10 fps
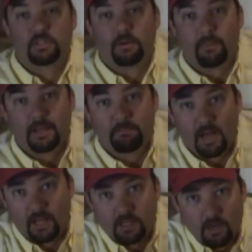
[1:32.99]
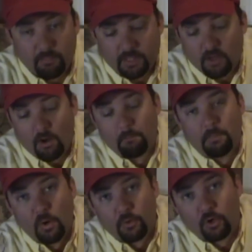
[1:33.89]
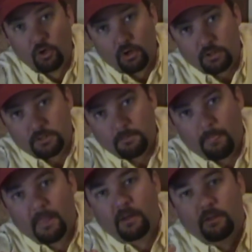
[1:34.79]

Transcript: They're made by a company called Moaner Hooks.